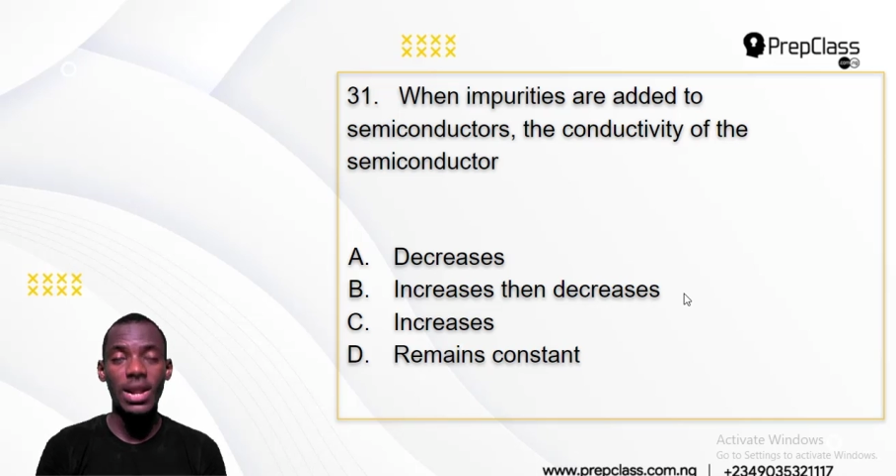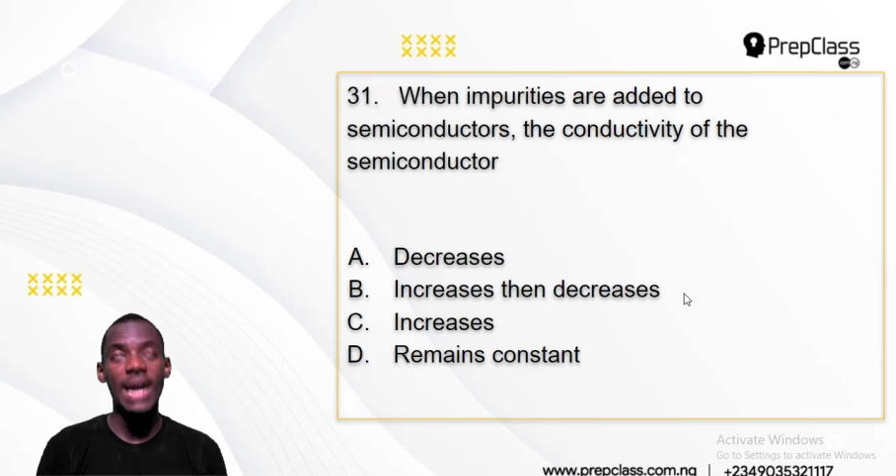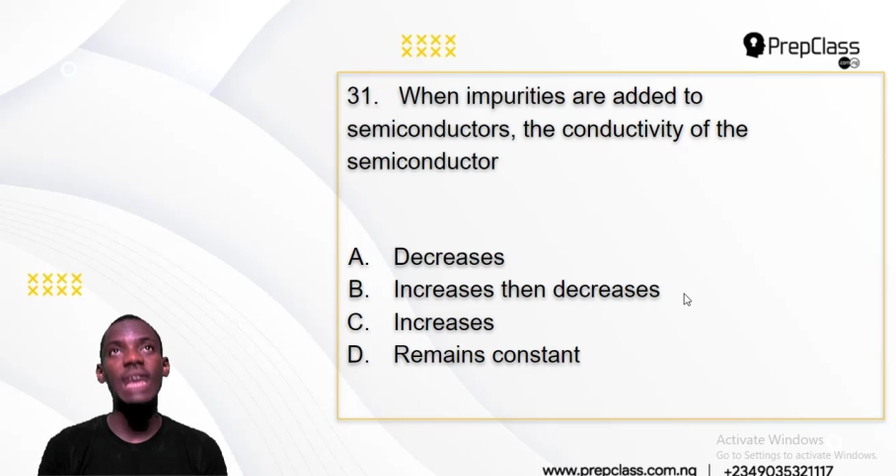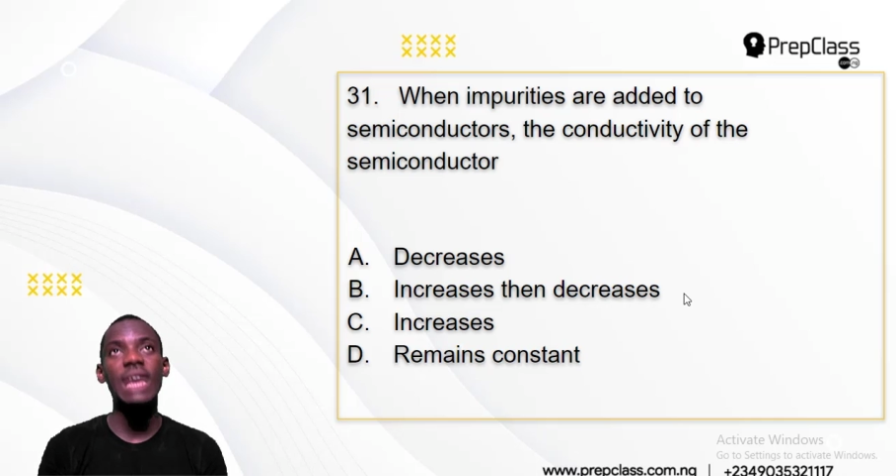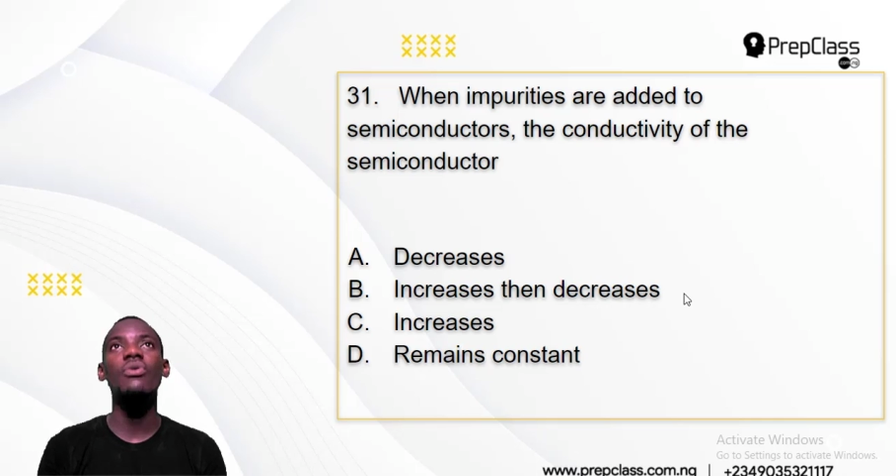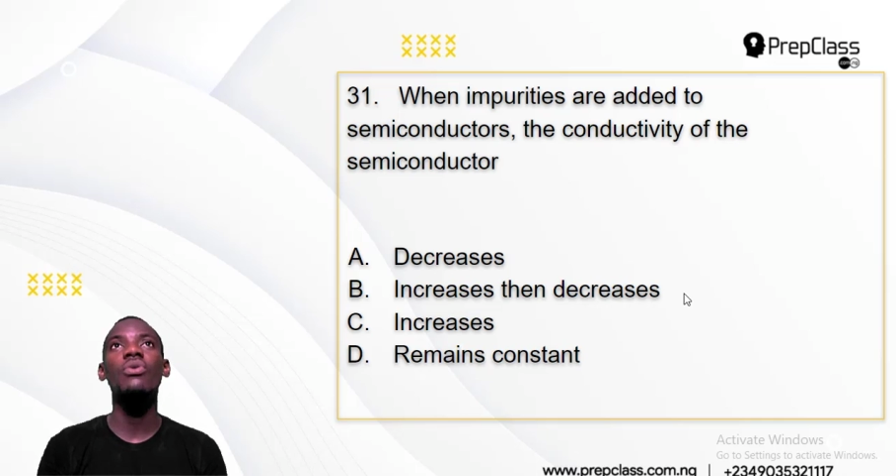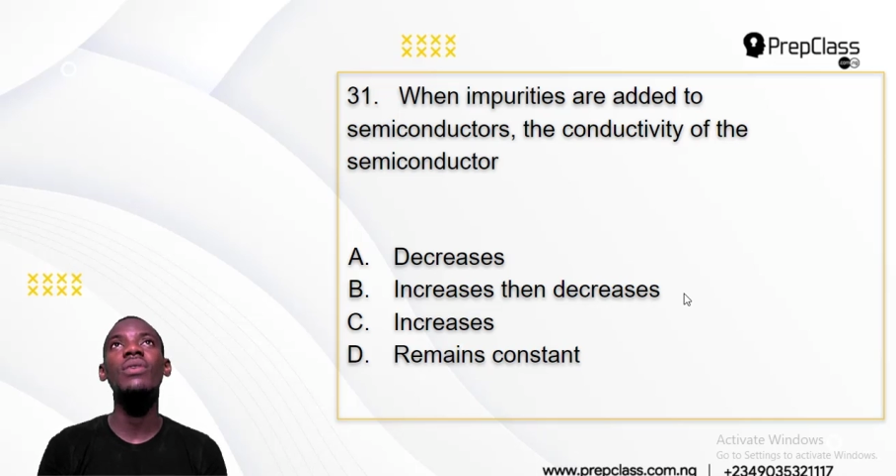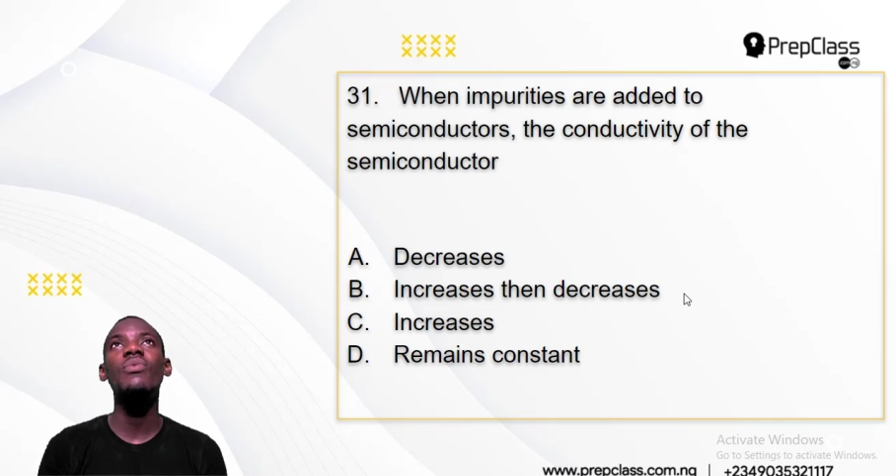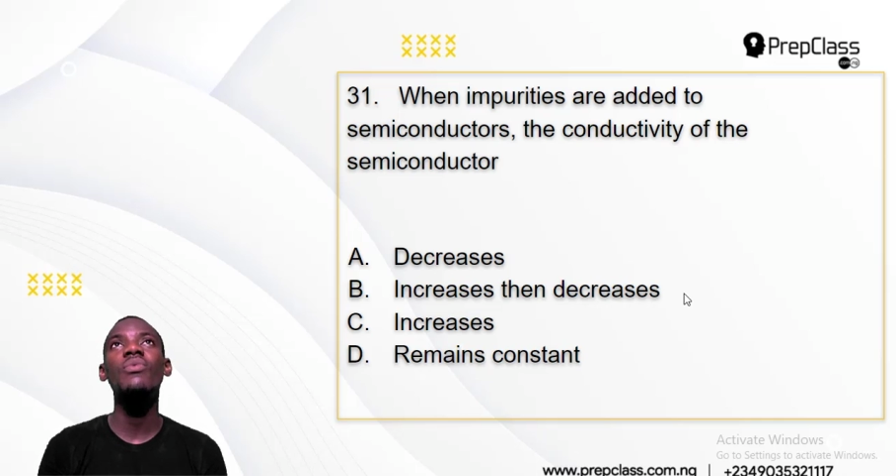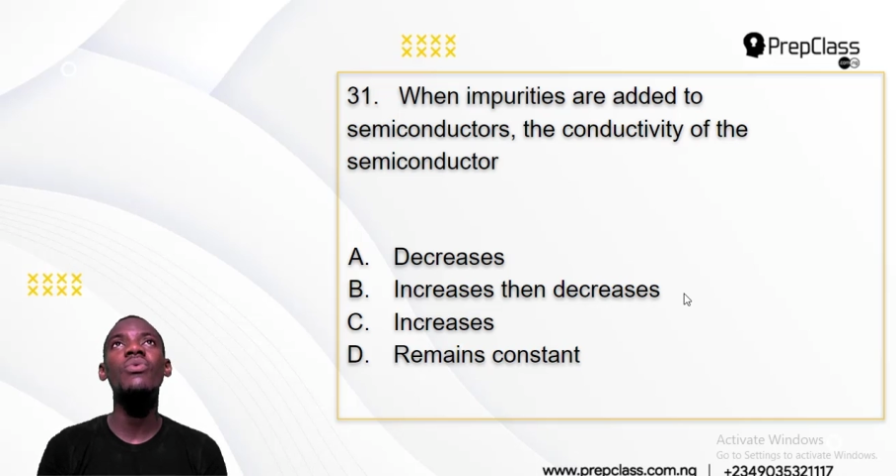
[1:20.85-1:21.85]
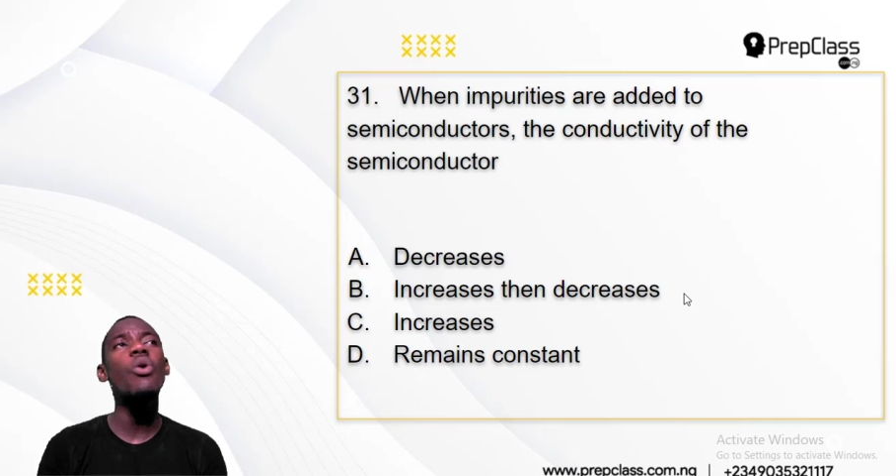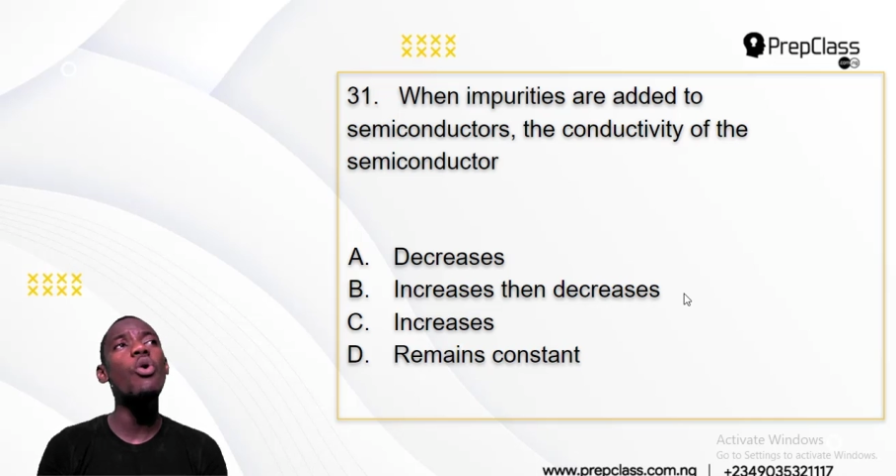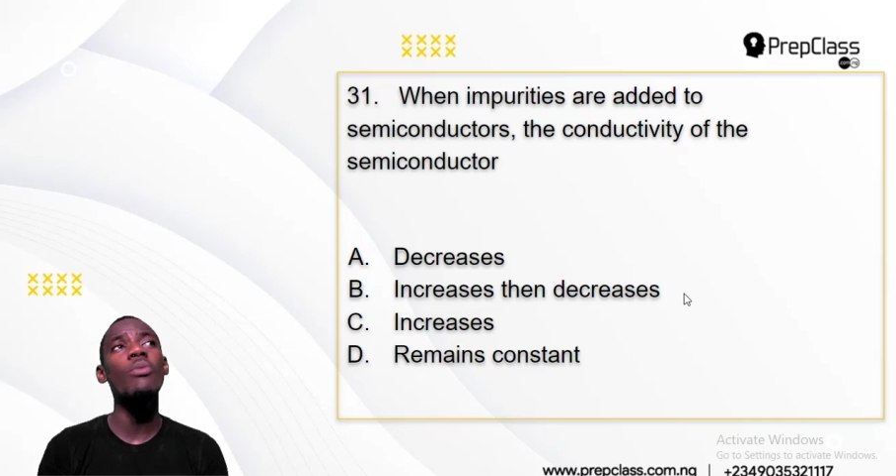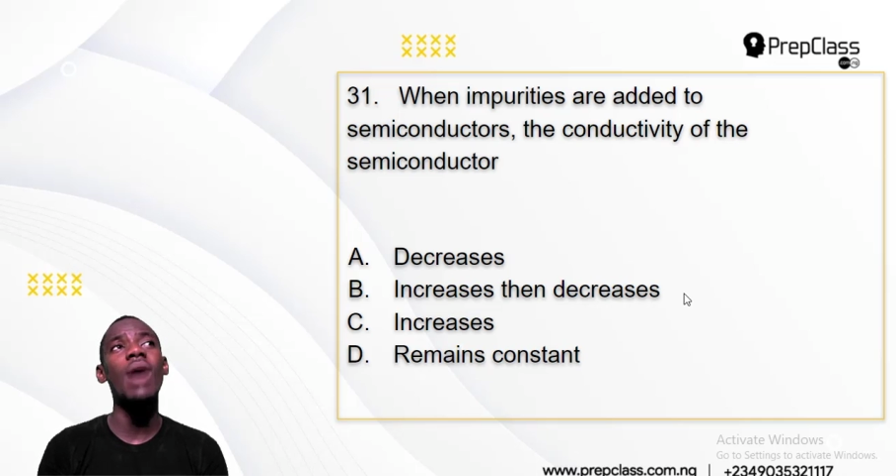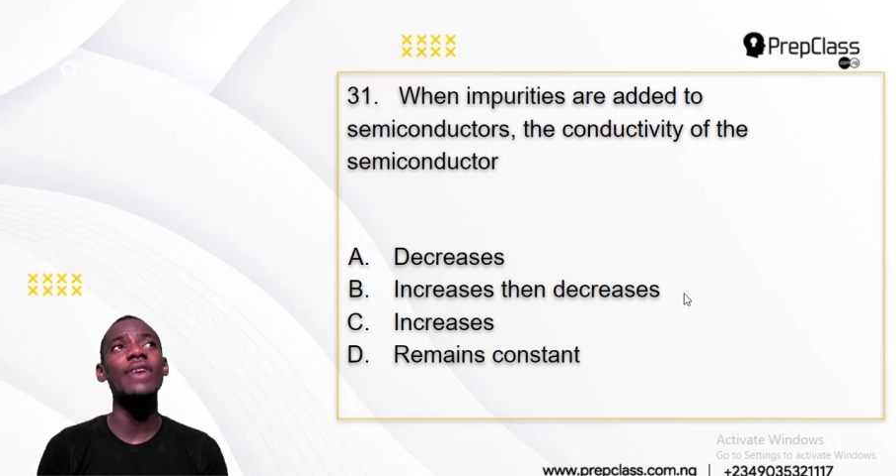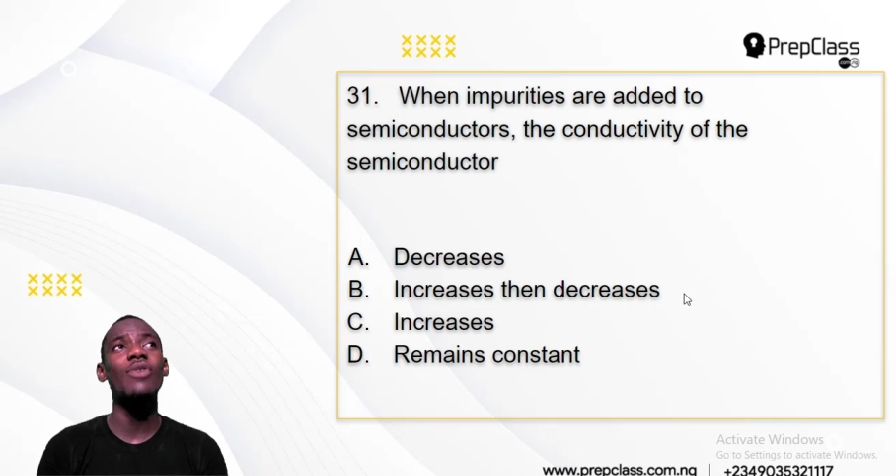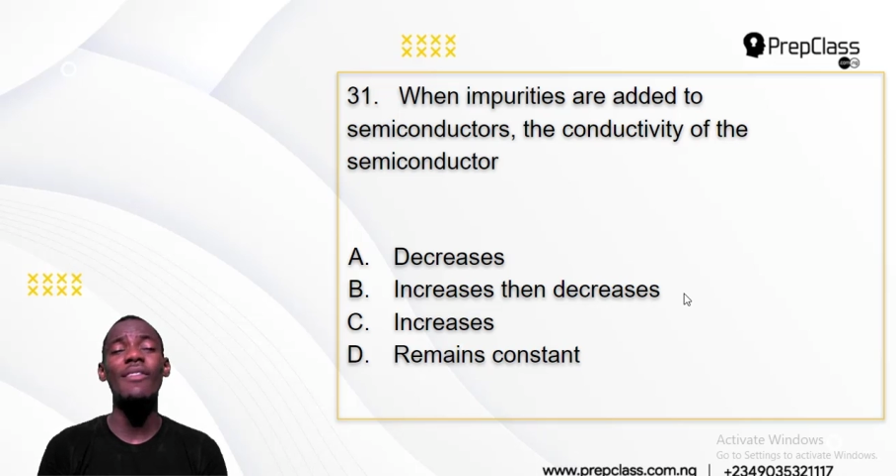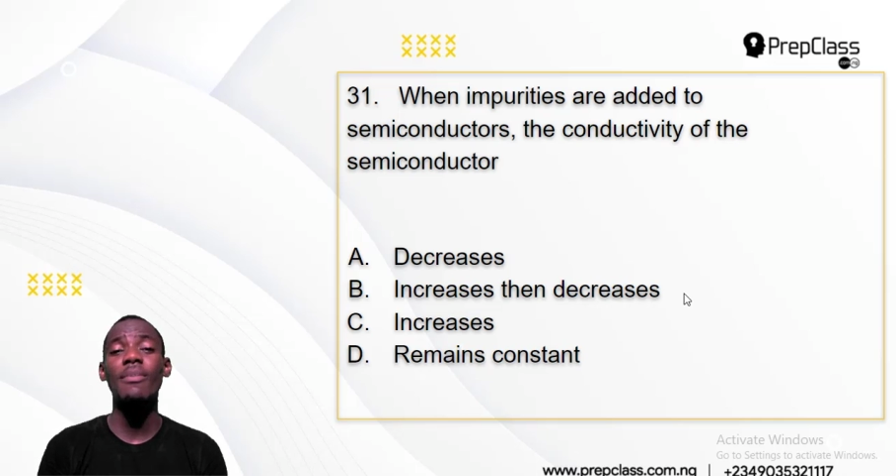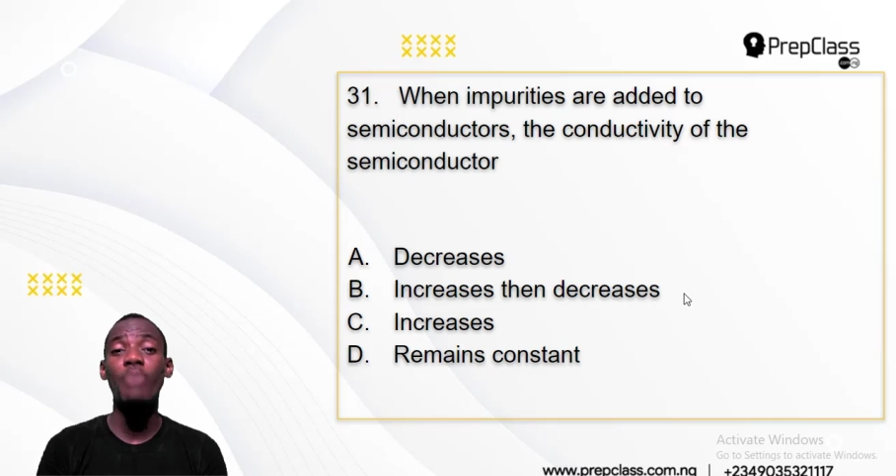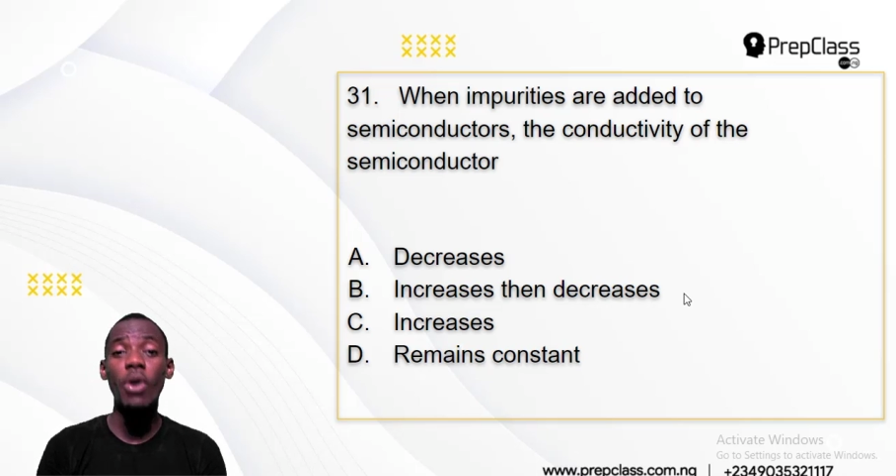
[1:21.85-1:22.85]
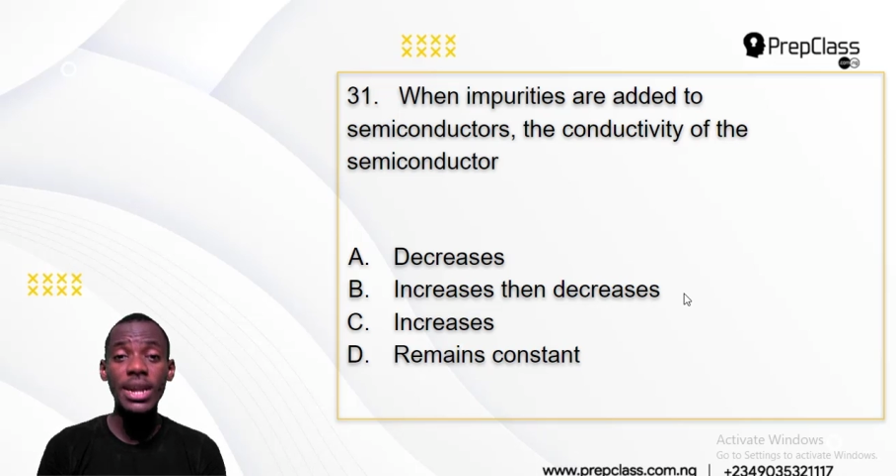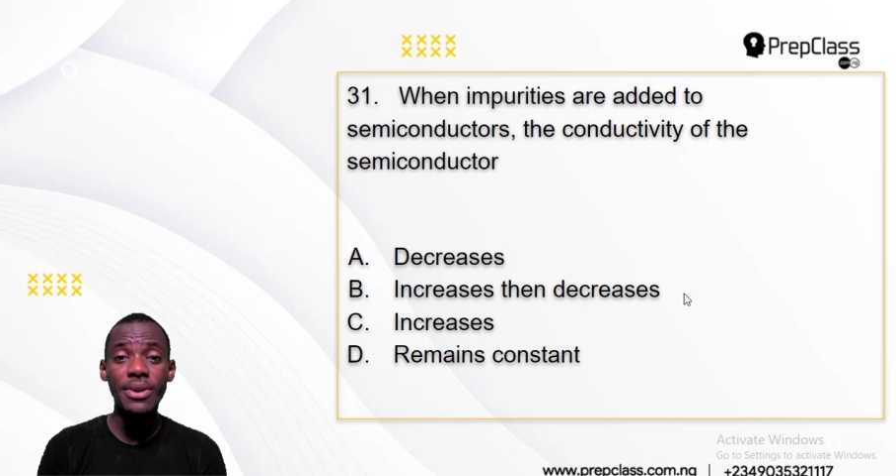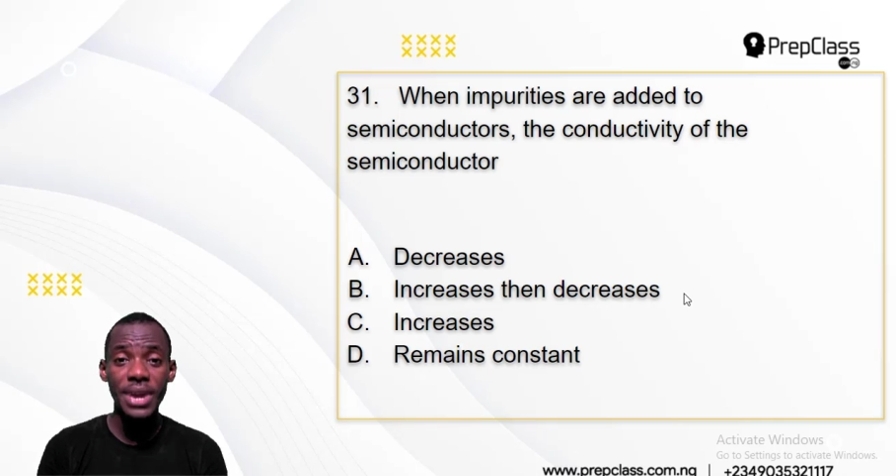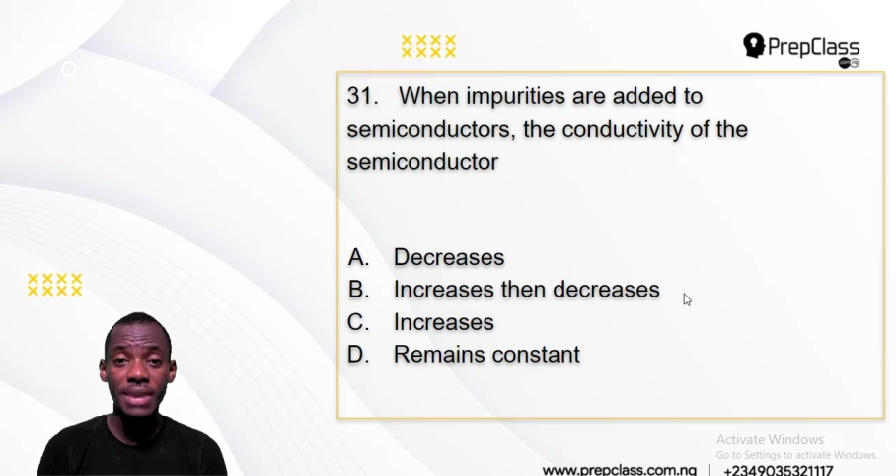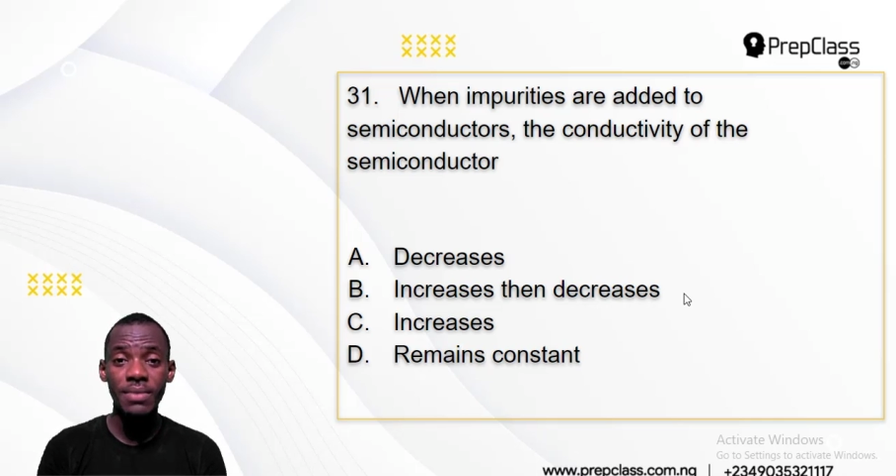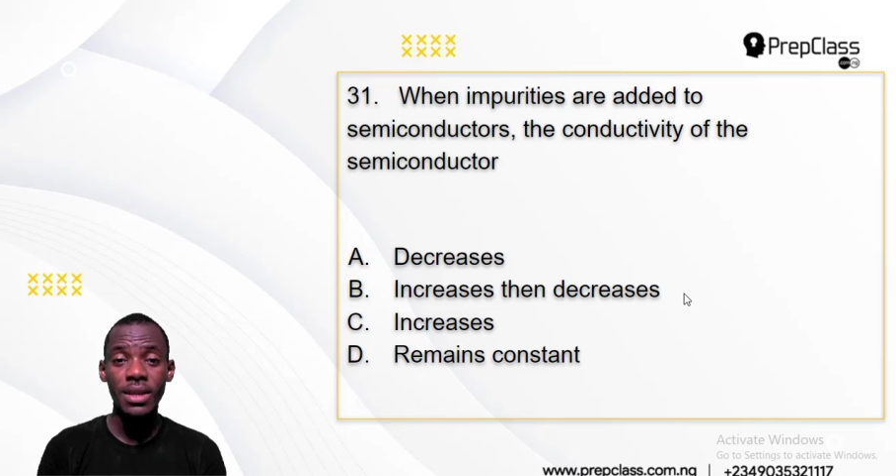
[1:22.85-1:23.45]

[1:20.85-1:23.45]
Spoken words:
Like if you go home and you have a boiling ring,